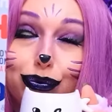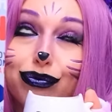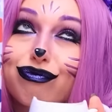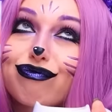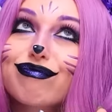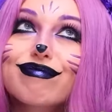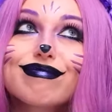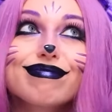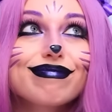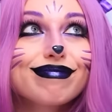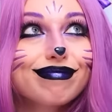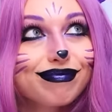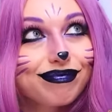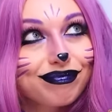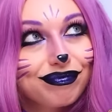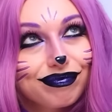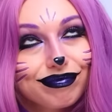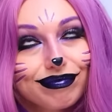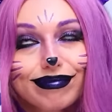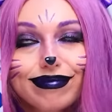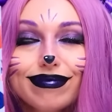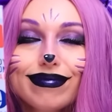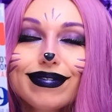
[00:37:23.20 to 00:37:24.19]

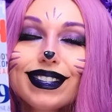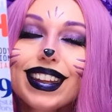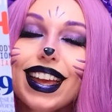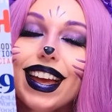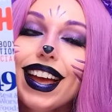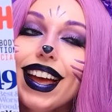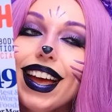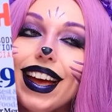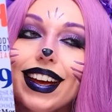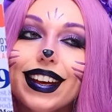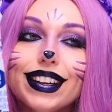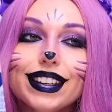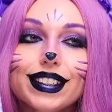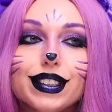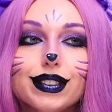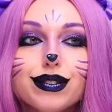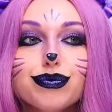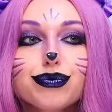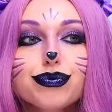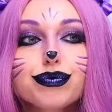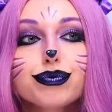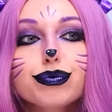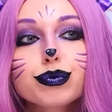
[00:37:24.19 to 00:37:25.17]
Delicious. What are
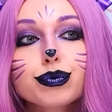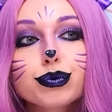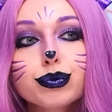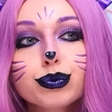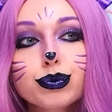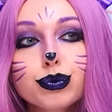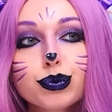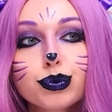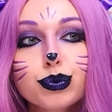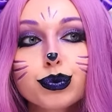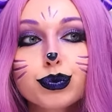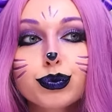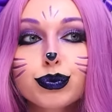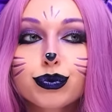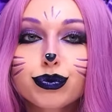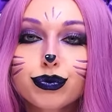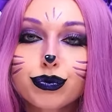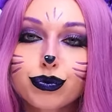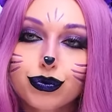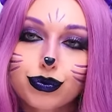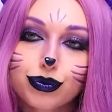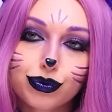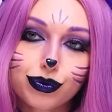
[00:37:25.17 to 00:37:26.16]
you staring
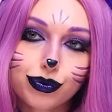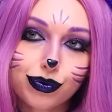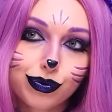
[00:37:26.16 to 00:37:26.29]
at?